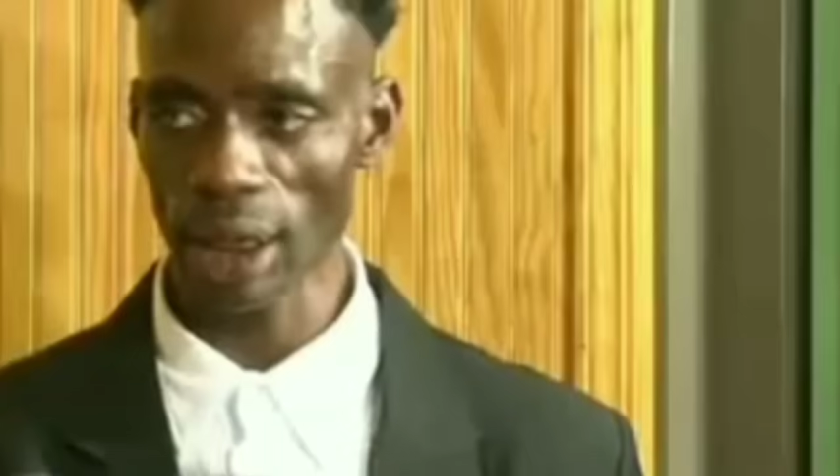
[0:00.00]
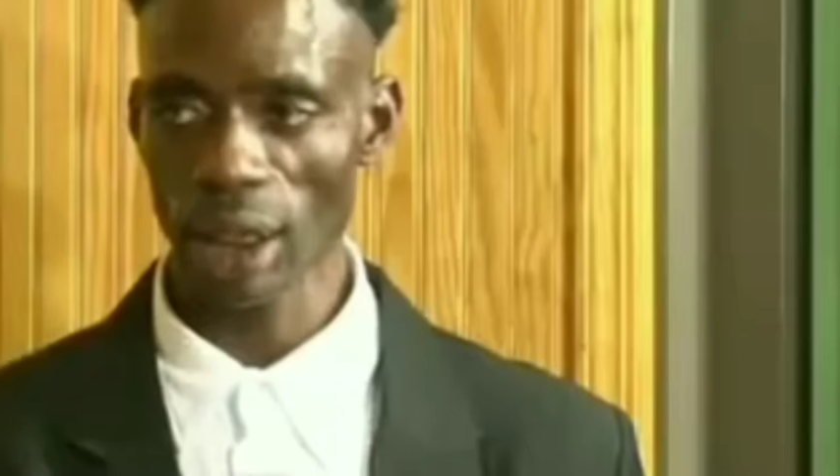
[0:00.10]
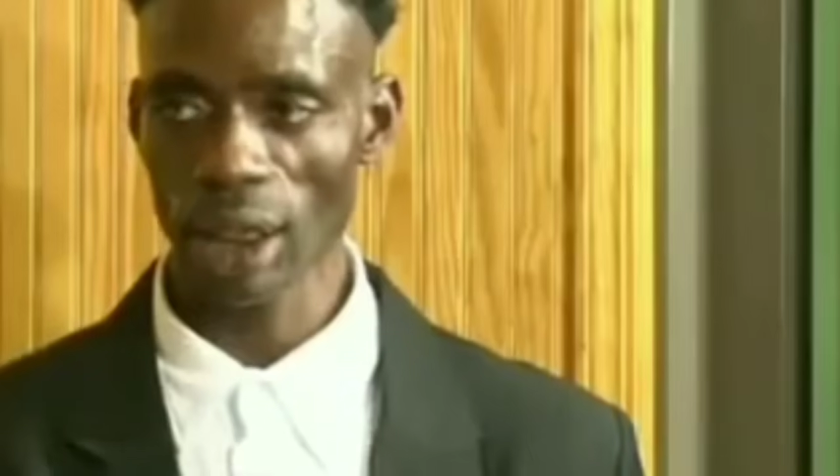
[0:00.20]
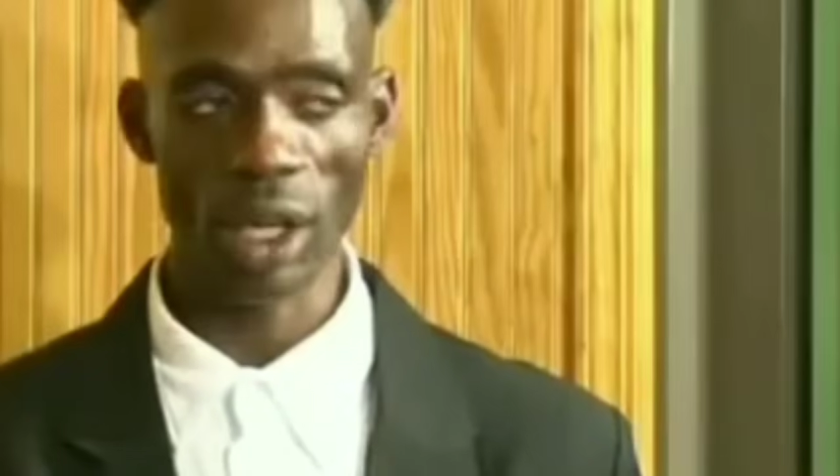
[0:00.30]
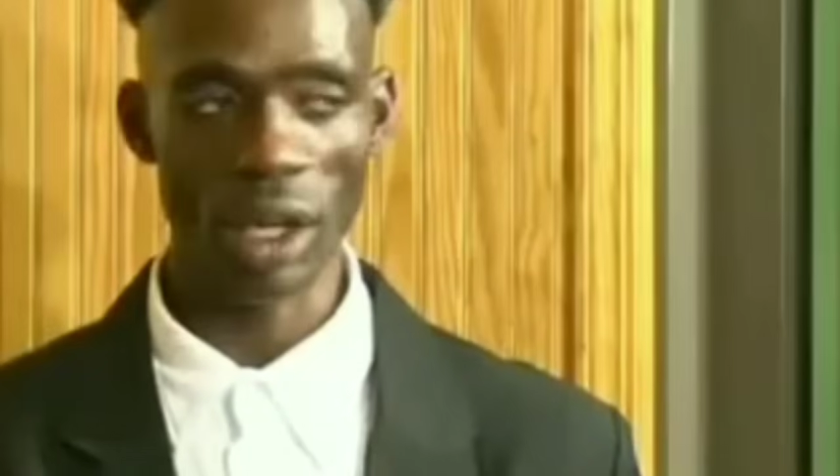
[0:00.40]

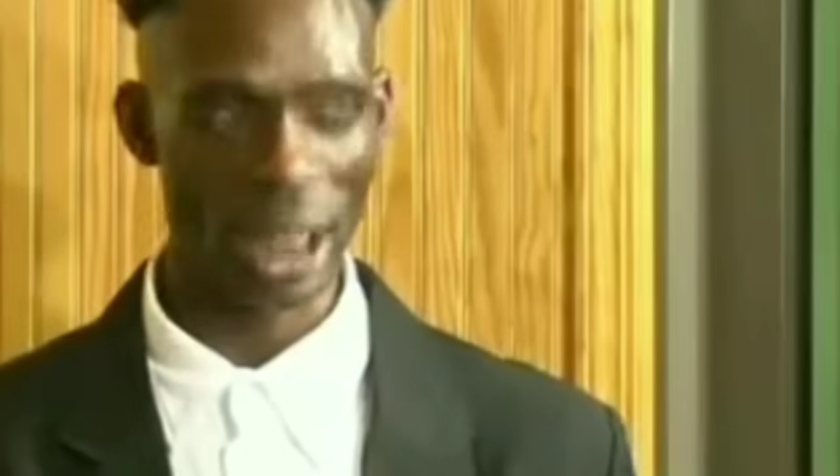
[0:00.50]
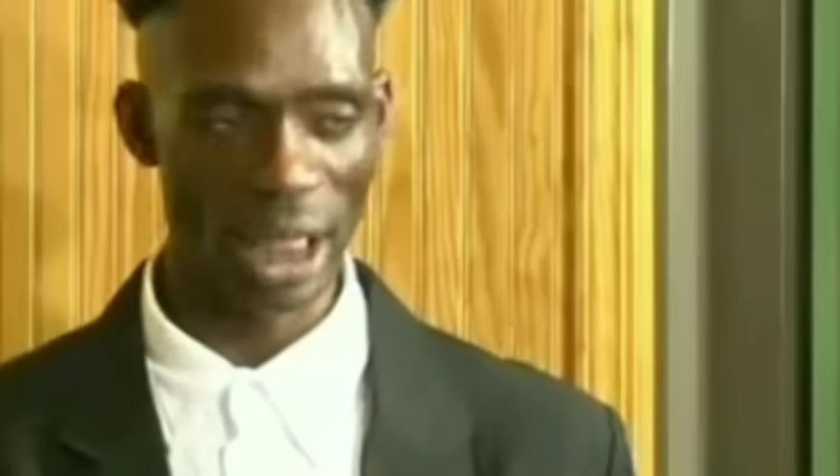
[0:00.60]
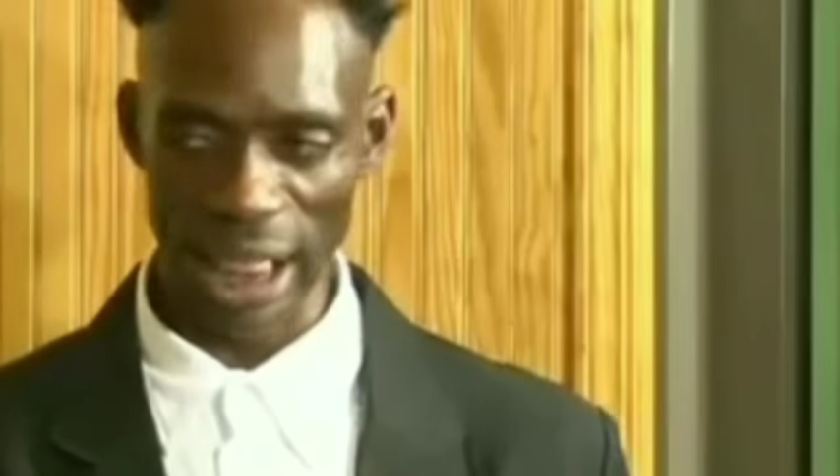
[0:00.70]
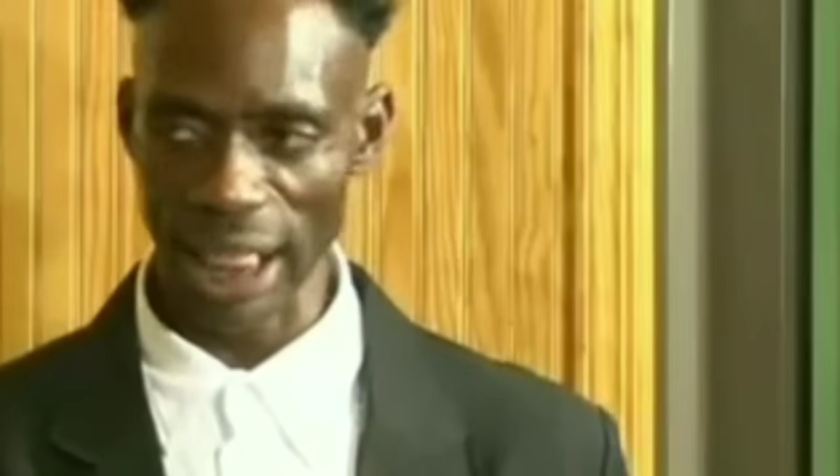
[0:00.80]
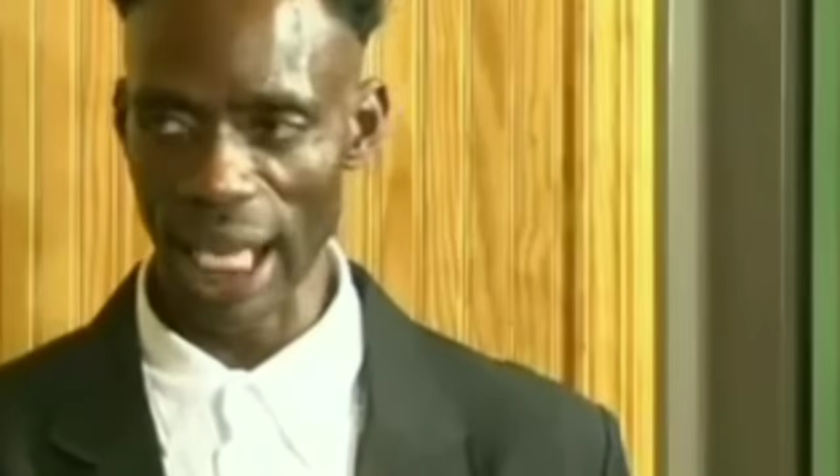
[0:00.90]
people come and
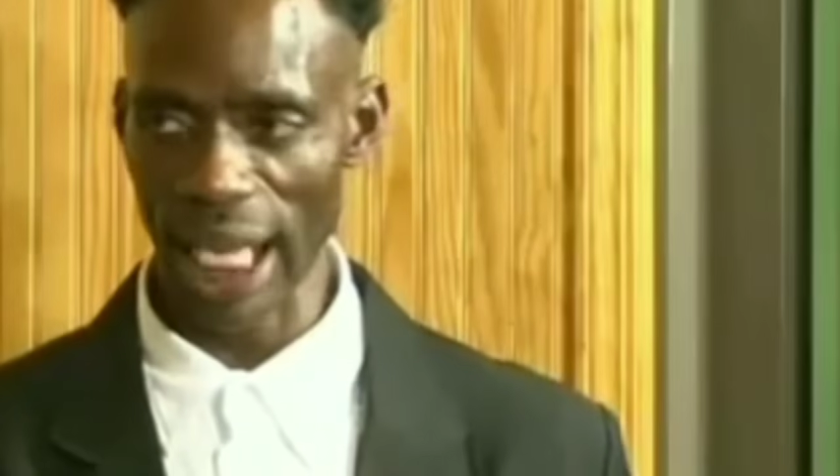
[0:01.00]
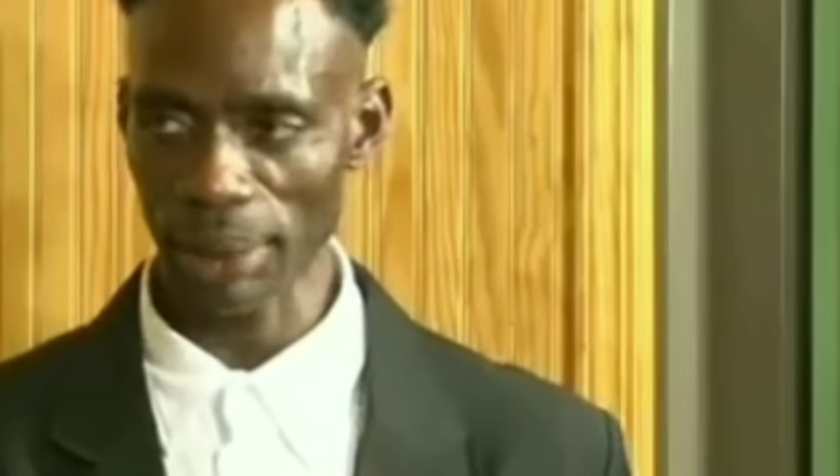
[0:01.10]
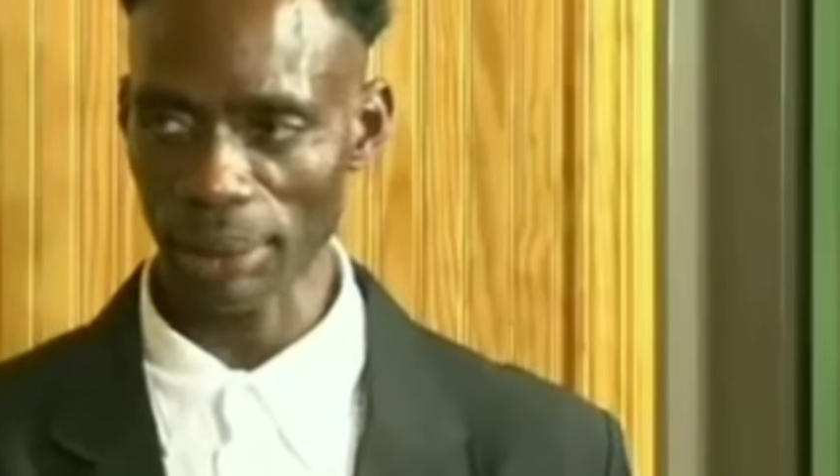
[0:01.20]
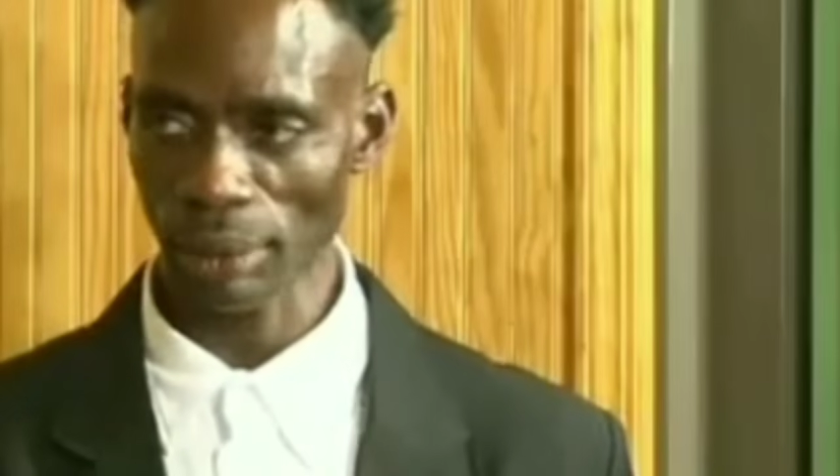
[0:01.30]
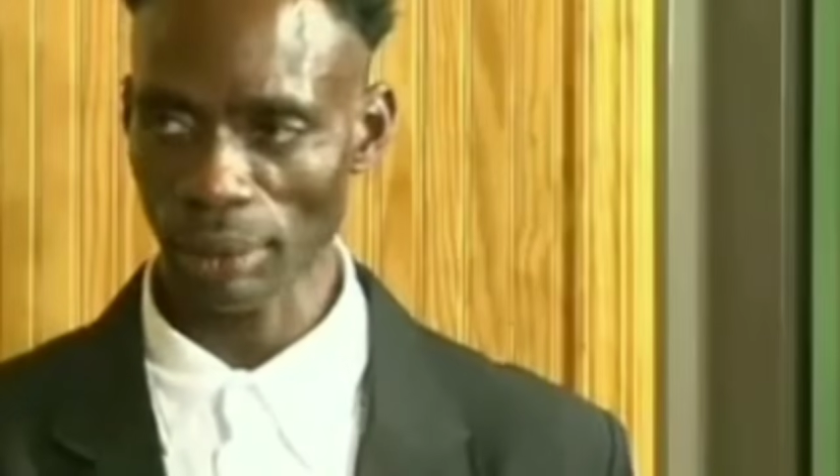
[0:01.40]
dance and
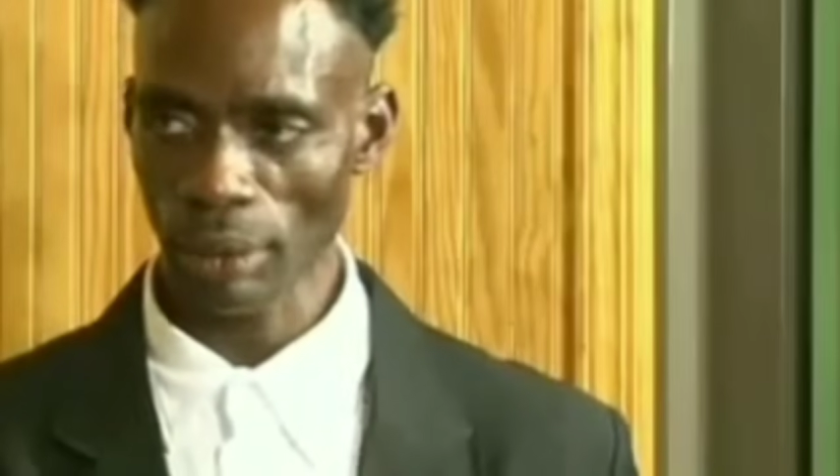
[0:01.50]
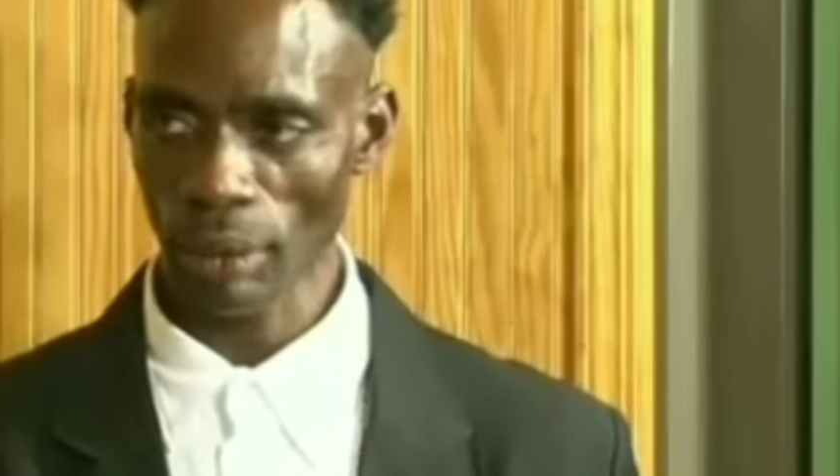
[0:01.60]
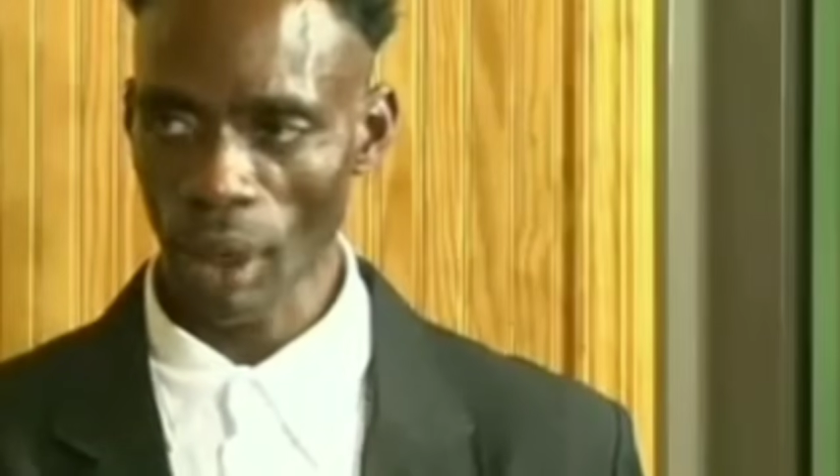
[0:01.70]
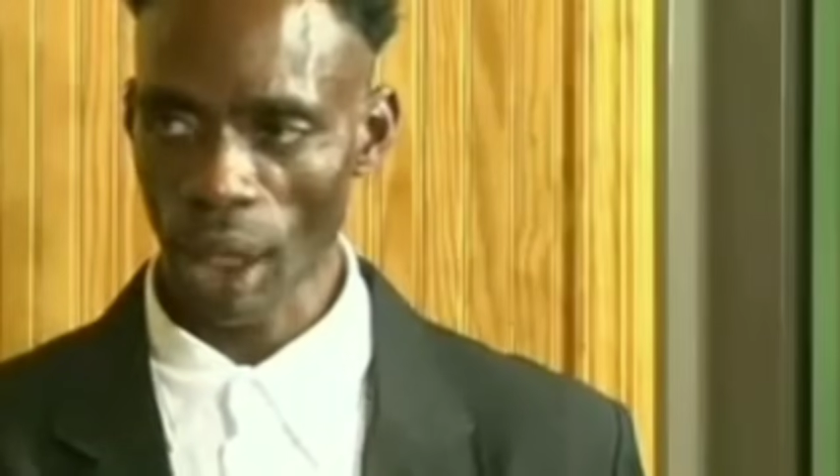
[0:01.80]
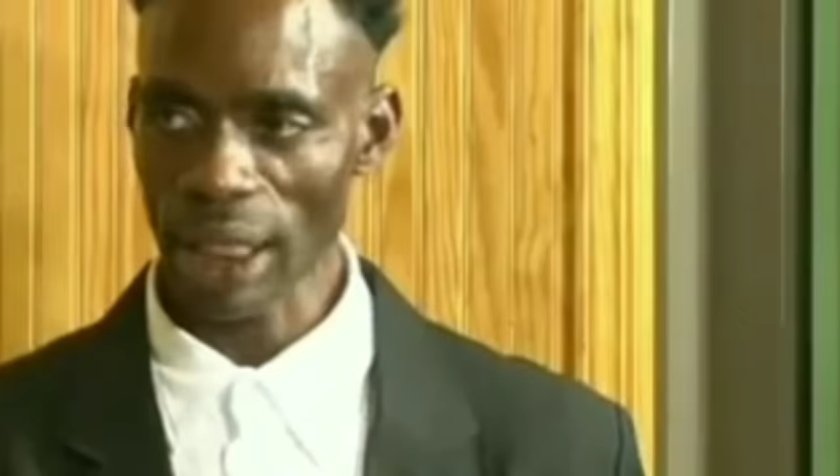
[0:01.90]
jump up and
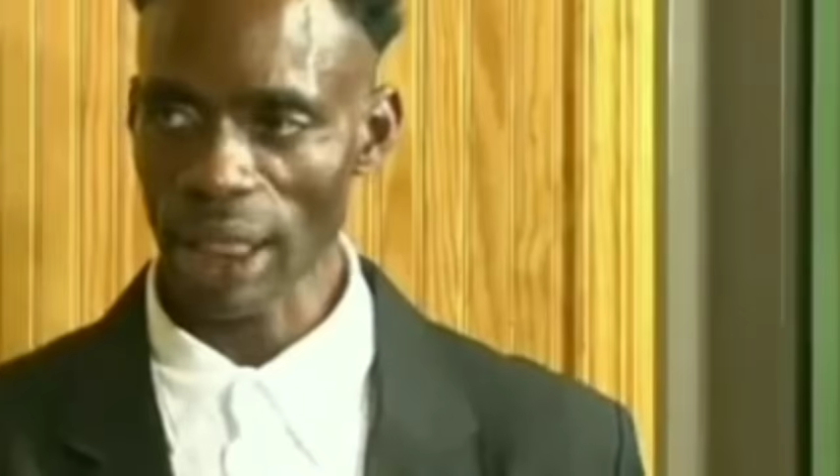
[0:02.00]
shout,